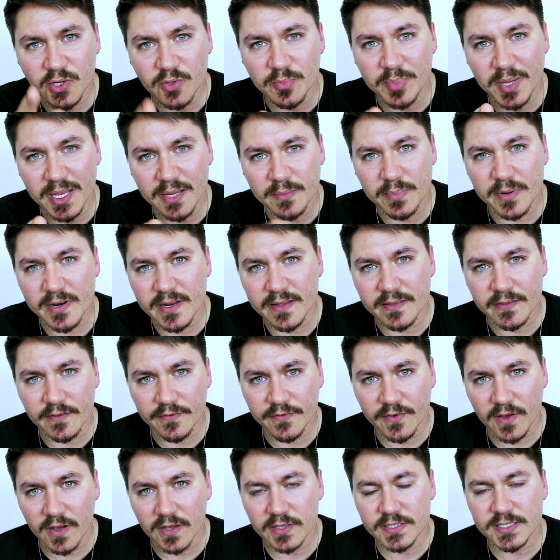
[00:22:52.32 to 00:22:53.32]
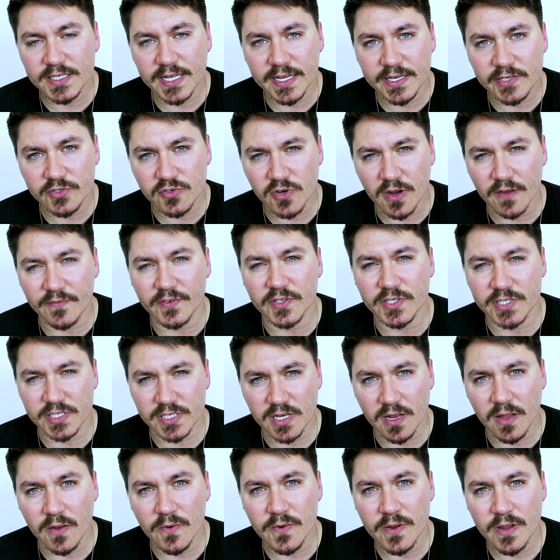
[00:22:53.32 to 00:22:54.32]
people in the fast lane driving
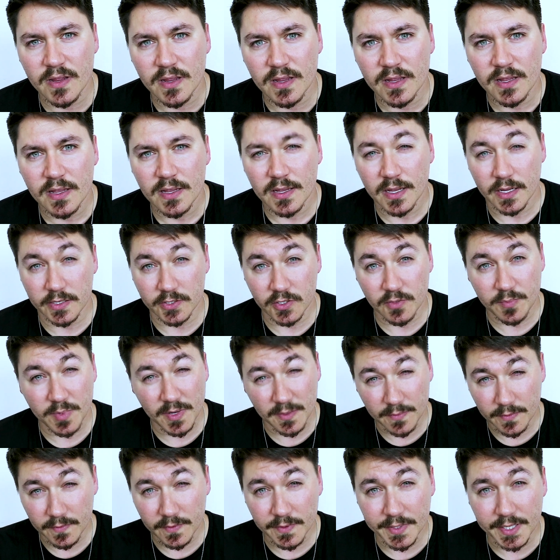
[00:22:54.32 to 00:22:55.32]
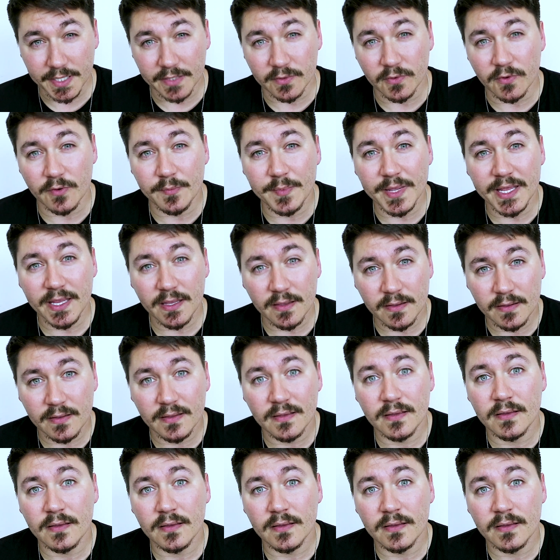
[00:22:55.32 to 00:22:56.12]
slow, and you people that ignore me,